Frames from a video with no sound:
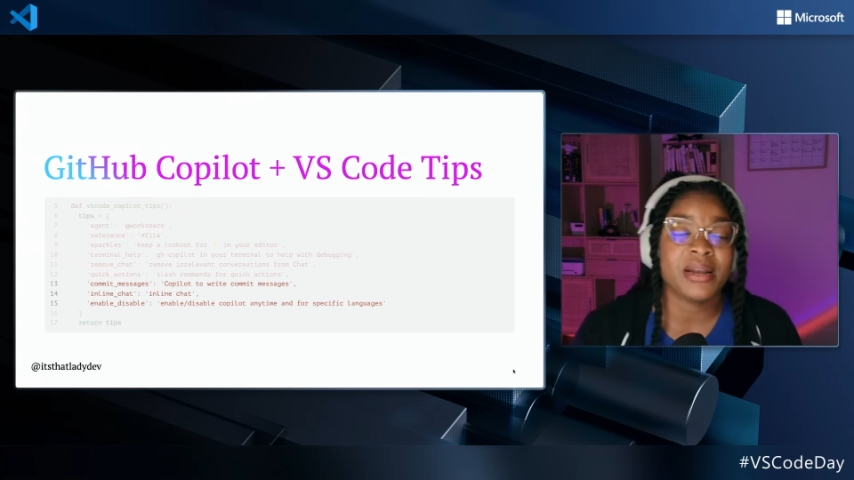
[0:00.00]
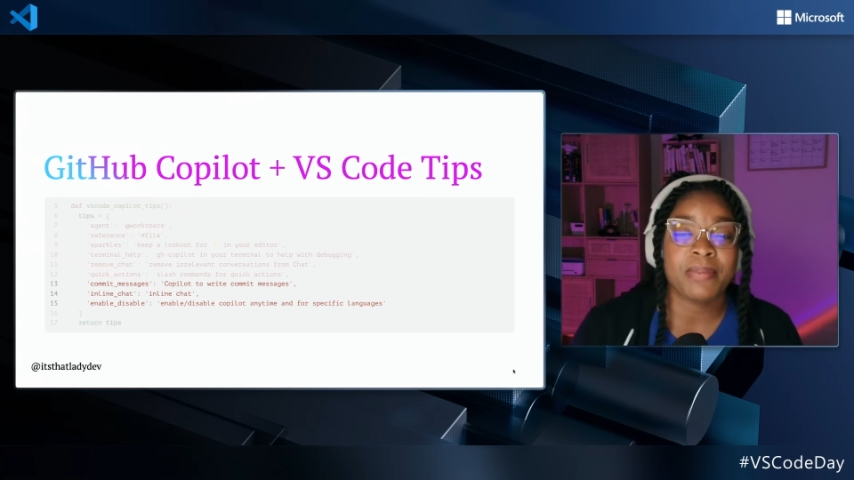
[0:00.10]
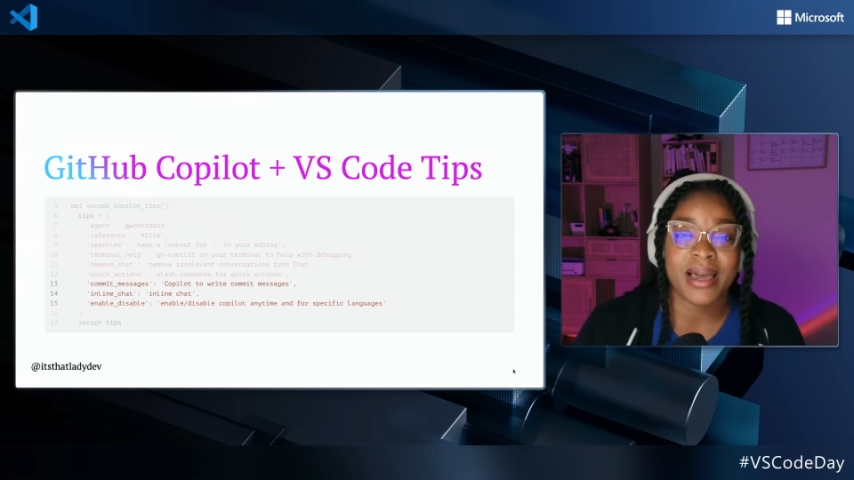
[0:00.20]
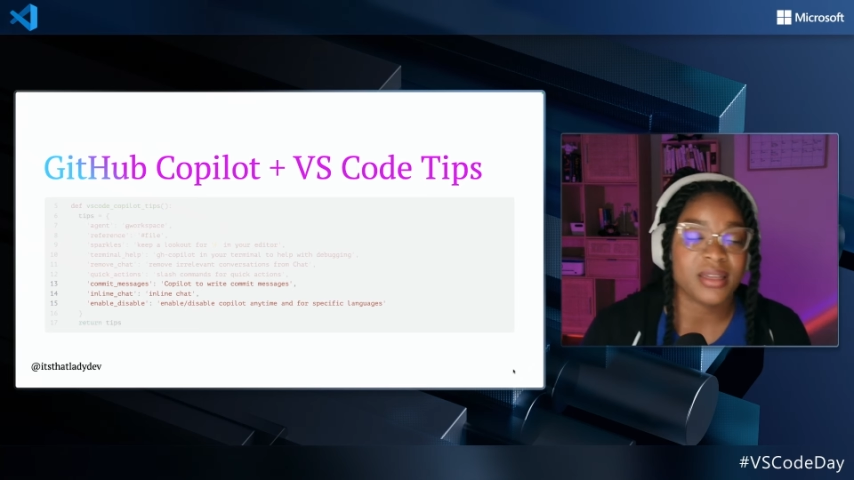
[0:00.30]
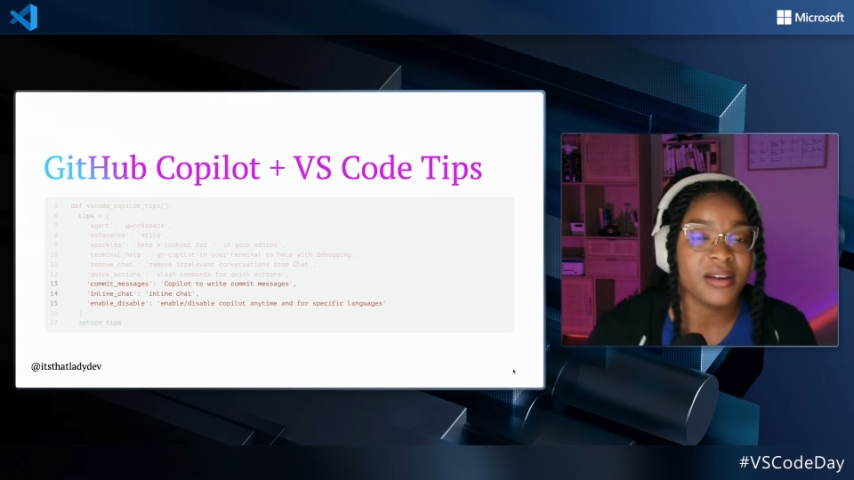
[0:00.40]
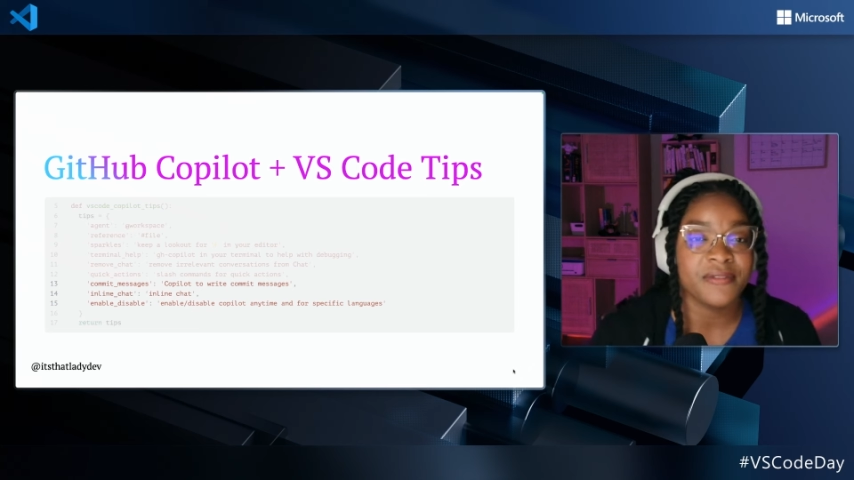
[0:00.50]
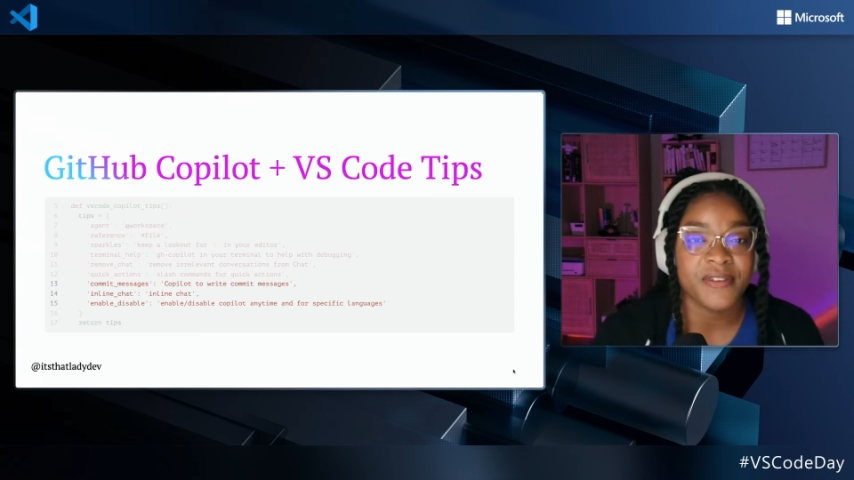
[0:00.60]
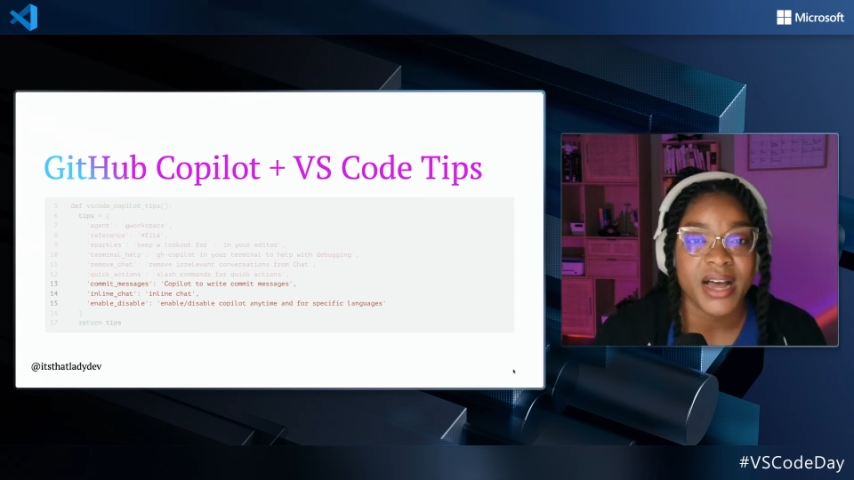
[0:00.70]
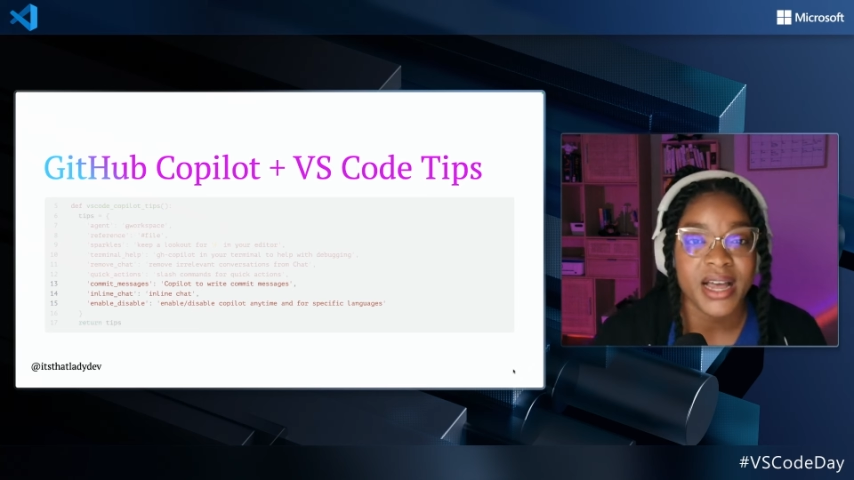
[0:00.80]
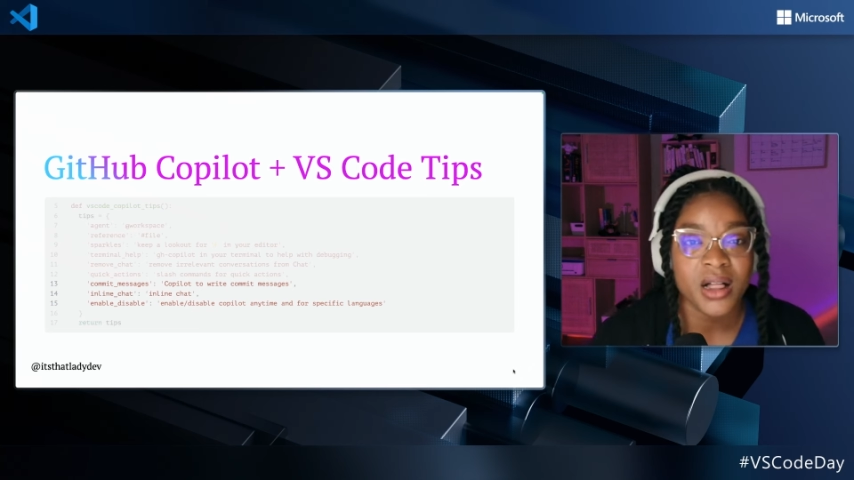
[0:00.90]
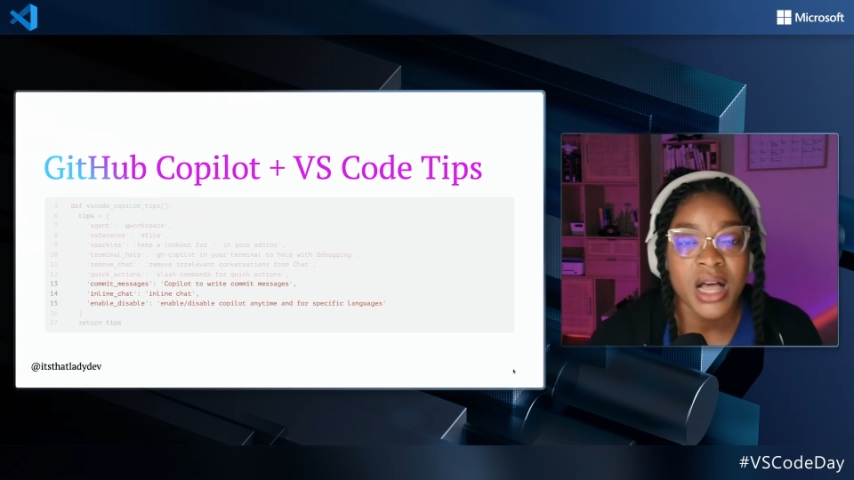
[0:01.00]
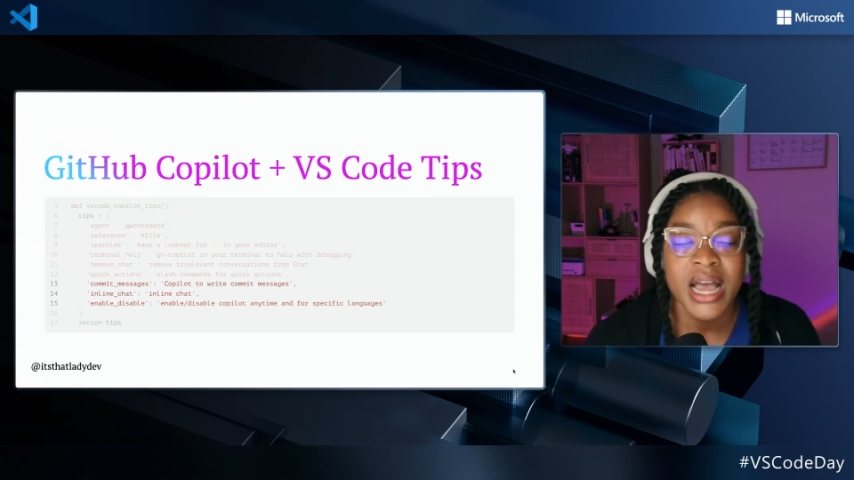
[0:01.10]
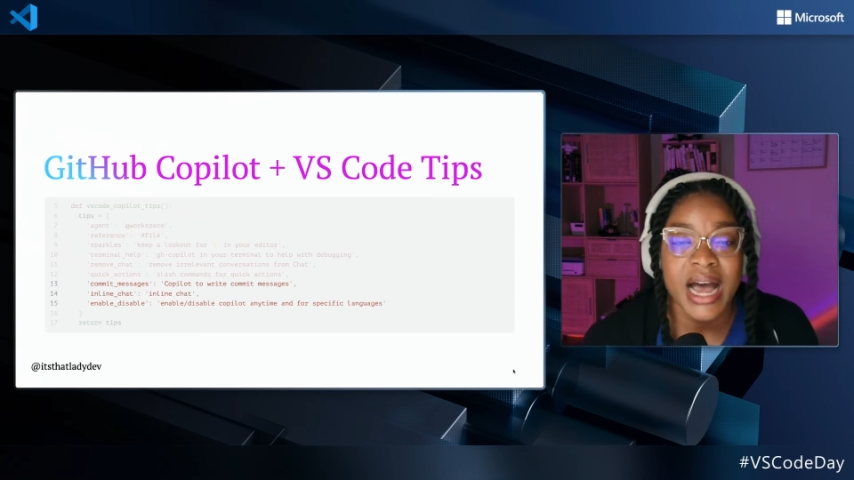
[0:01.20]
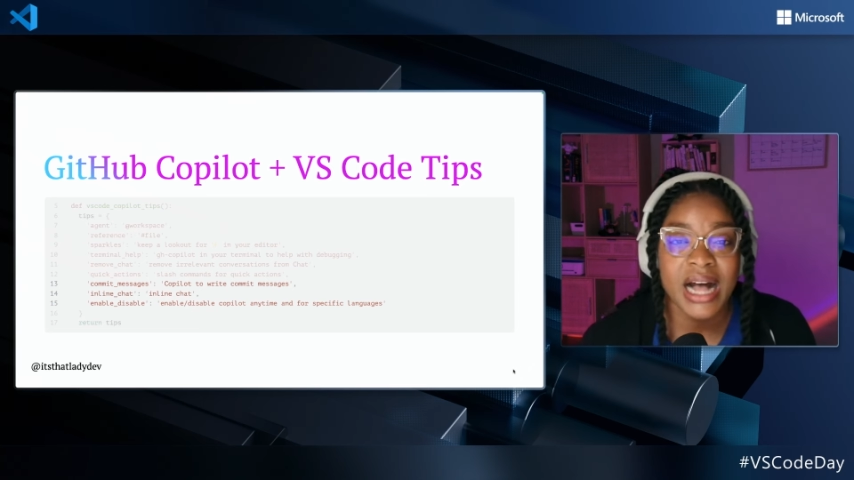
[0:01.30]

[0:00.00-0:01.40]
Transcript: in a Python file,